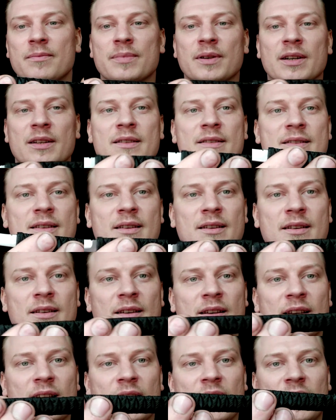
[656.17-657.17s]
But
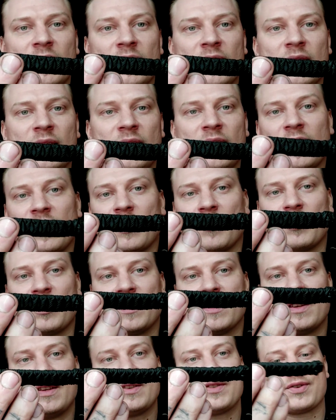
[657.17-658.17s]
yeah, I
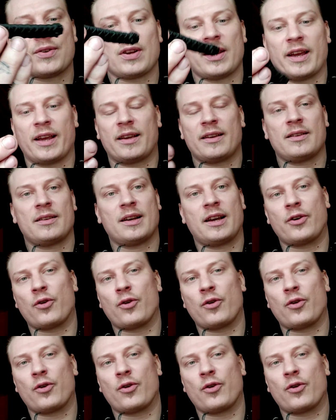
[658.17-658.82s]
mean, these are like,